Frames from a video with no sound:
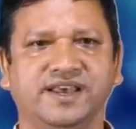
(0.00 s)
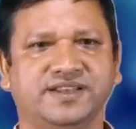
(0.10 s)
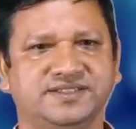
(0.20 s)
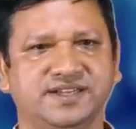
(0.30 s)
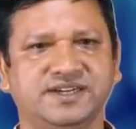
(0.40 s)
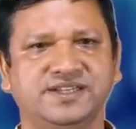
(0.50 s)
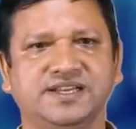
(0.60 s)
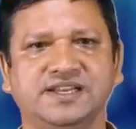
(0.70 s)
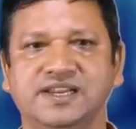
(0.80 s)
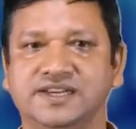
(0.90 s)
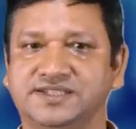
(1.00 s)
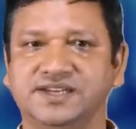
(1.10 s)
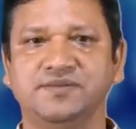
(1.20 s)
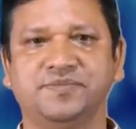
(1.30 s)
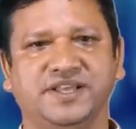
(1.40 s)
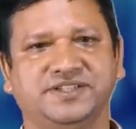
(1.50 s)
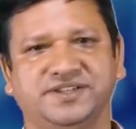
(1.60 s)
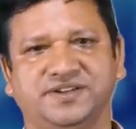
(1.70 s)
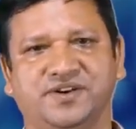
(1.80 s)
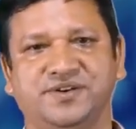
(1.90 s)
exert a lateral
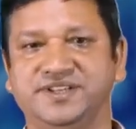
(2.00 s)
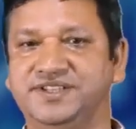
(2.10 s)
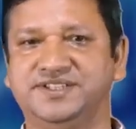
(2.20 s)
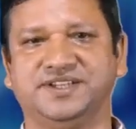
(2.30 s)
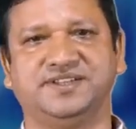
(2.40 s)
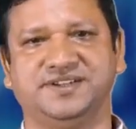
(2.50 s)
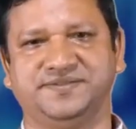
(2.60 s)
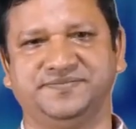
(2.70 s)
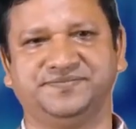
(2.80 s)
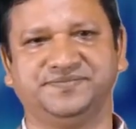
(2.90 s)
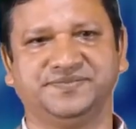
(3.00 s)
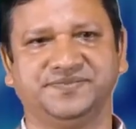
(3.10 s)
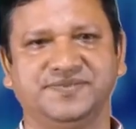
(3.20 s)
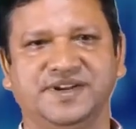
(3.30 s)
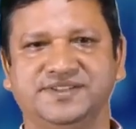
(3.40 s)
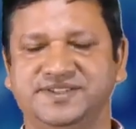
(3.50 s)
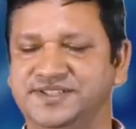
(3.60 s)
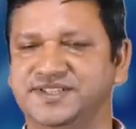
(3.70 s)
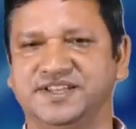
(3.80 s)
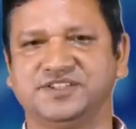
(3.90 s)
pressure on each other, and
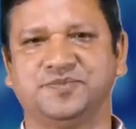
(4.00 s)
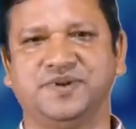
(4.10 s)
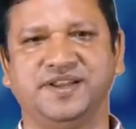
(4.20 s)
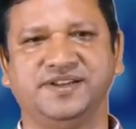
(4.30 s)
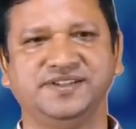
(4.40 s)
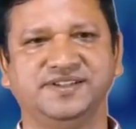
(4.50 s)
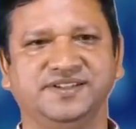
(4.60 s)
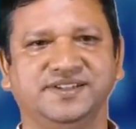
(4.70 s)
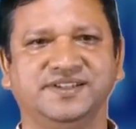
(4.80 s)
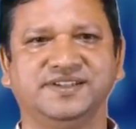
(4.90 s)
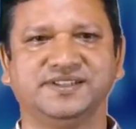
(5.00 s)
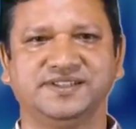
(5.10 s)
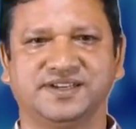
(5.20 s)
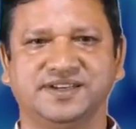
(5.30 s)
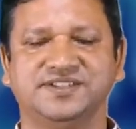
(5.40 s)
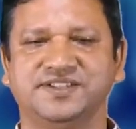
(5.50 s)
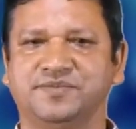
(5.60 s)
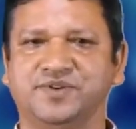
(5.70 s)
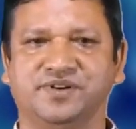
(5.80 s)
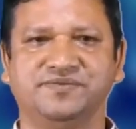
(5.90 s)
this explains the
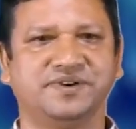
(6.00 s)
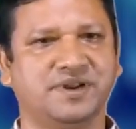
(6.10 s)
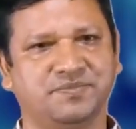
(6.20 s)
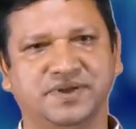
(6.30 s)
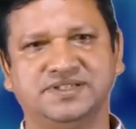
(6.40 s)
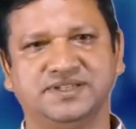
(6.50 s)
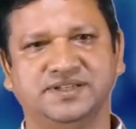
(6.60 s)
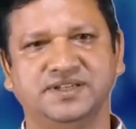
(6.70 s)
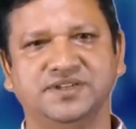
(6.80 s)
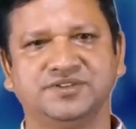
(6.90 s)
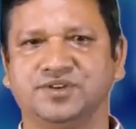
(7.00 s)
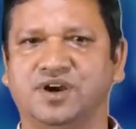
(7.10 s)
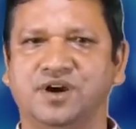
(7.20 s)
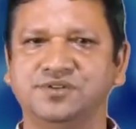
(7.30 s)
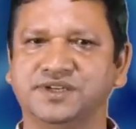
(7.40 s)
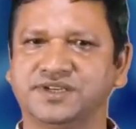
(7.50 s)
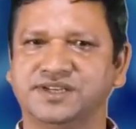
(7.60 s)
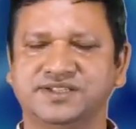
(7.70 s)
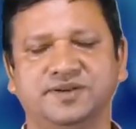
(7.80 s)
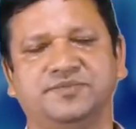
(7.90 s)
concept of repulsion. So how the
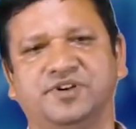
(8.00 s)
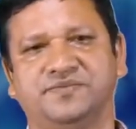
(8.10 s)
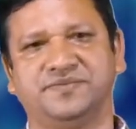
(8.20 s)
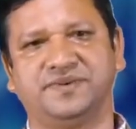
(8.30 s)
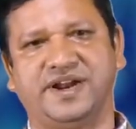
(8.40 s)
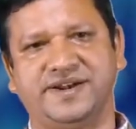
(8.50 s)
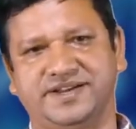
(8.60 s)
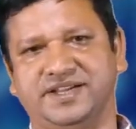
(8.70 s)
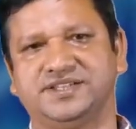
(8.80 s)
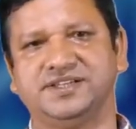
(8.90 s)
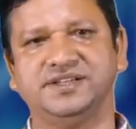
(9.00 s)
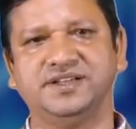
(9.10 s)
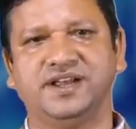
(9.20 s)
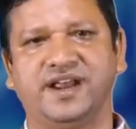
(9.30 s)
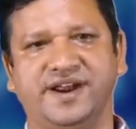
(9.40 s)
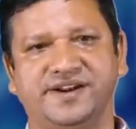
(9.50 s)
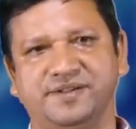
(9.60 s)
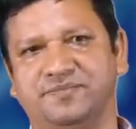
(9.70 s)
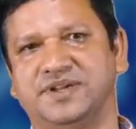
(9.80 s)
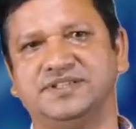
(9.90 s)
concept of attraction and
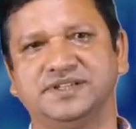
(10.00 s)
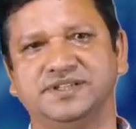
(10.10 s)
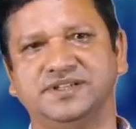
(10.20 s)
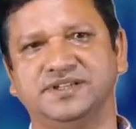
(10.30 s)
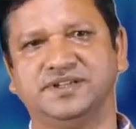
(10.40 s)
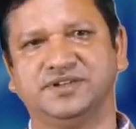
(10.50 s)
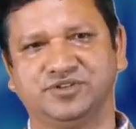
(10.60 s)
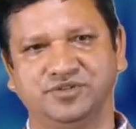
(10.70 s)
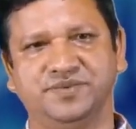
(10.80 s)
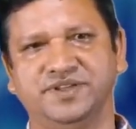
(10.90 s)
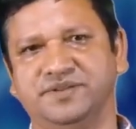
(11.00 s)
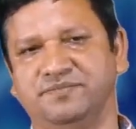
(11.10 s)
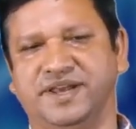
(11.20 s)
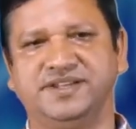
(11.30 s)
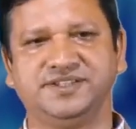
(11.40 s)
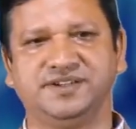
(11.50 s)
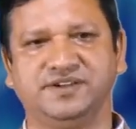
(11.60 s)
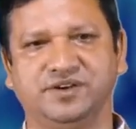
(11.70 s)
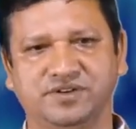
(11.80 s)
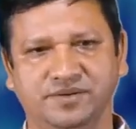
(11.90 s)
repulsion to be mentioned.
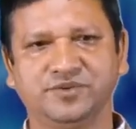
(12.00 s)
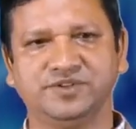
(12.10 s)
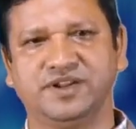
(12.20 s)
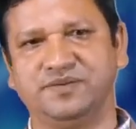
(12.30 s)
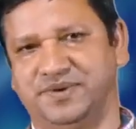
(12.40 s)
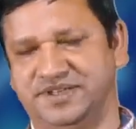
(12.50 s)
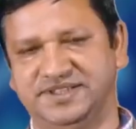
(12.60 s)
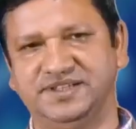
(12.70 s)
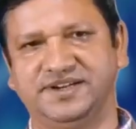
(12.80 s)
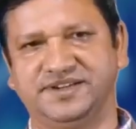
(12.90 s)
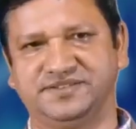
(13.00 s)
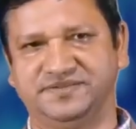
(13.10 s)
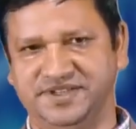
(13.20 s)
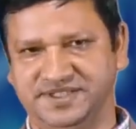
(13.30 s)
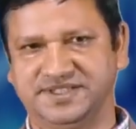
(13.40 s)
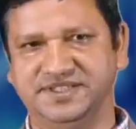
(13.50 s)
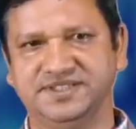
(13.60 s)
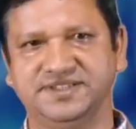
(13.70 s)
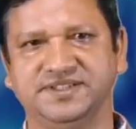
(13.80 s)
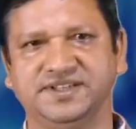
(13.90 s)
Now come to the repulsion, let us discuss.